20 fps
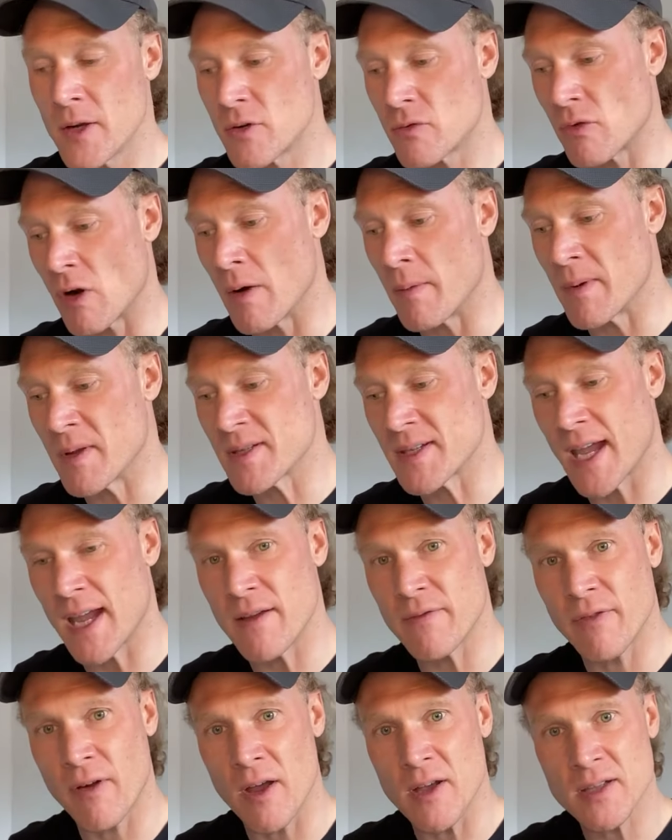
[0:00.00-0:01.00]
Romans
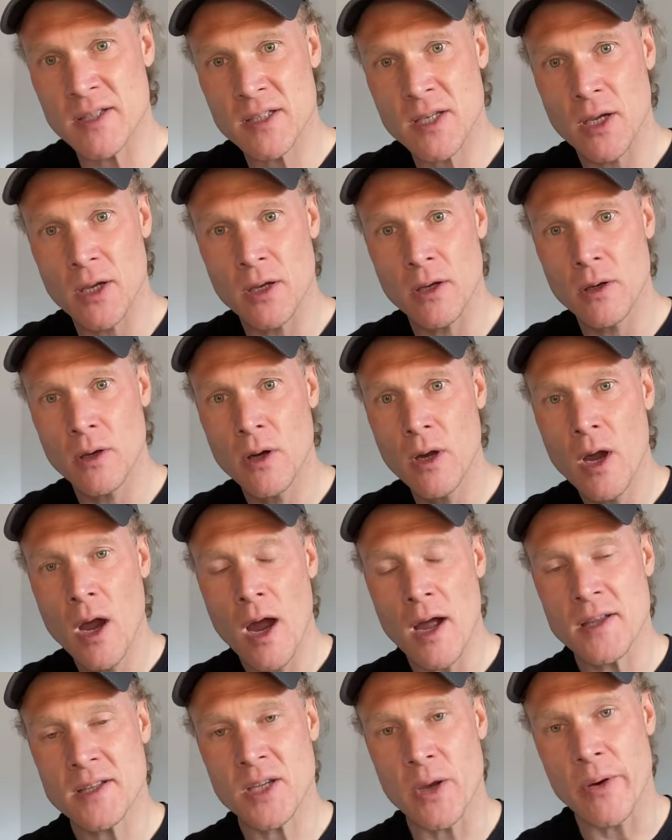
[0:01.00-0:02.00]
8 verse 2.
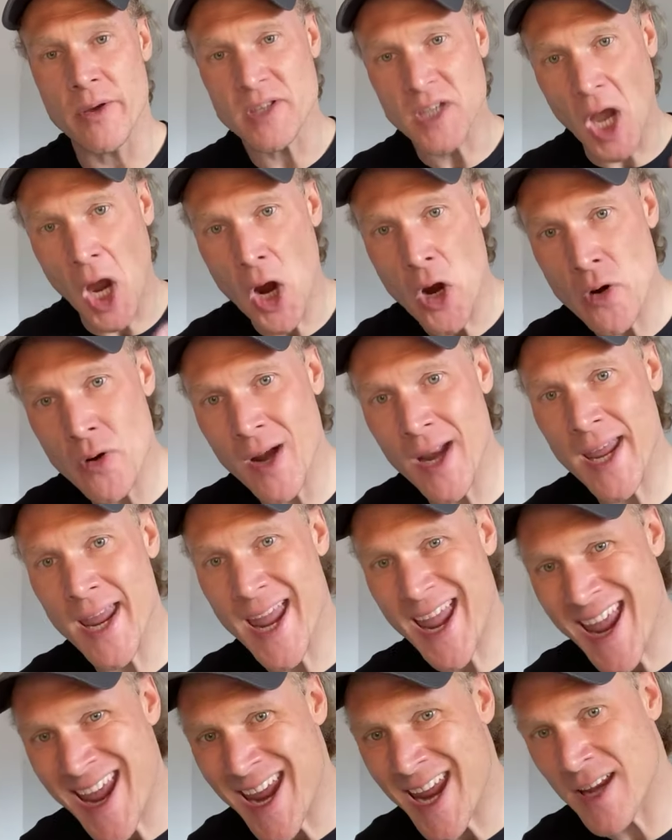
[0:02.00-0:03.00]
And so it's only
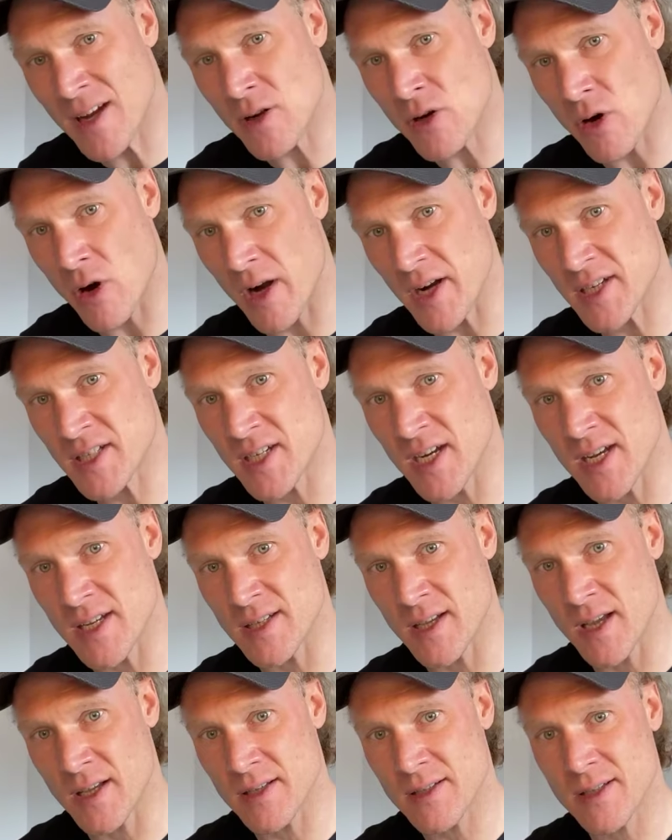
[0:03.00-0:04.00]
in Christ
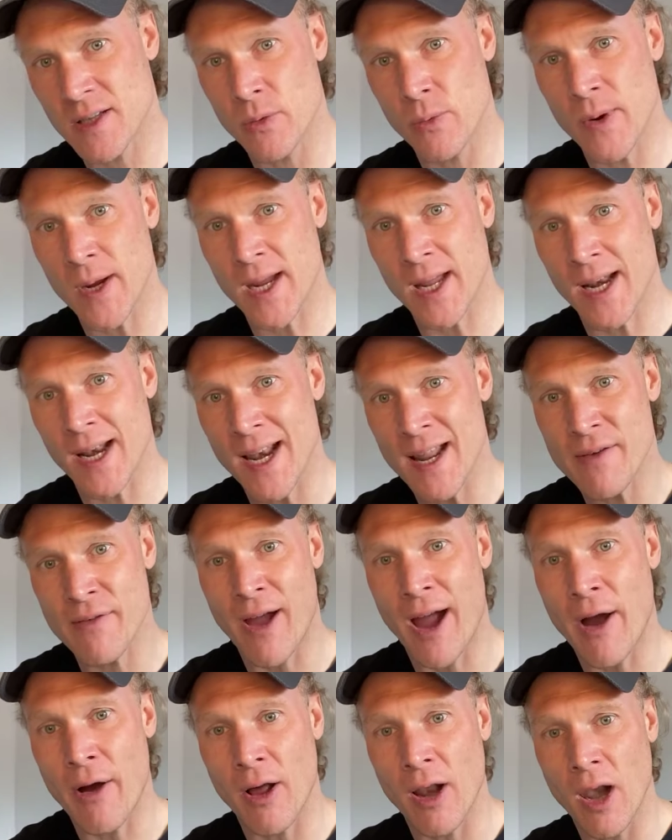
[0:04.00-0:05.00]
Jesus that we can live
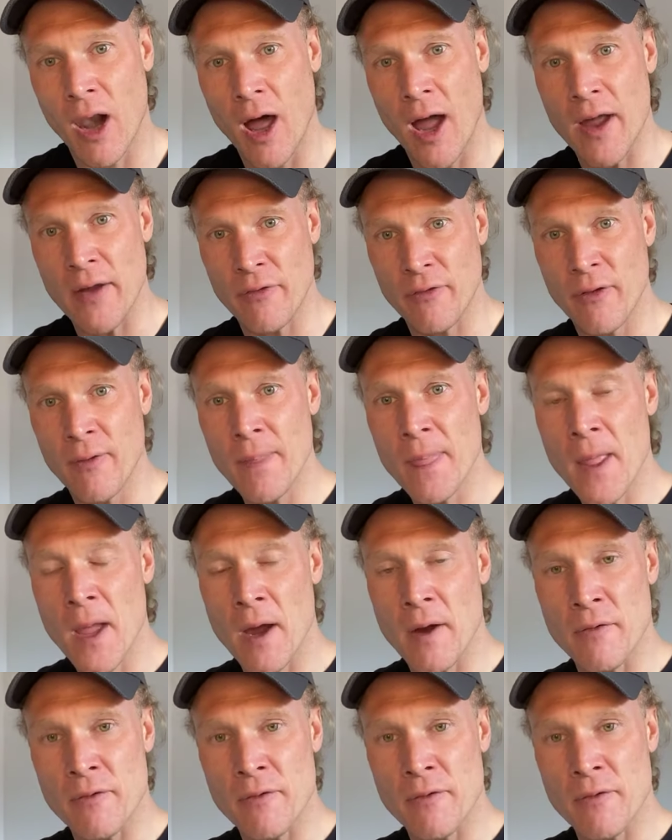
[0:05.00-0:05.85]
out a life of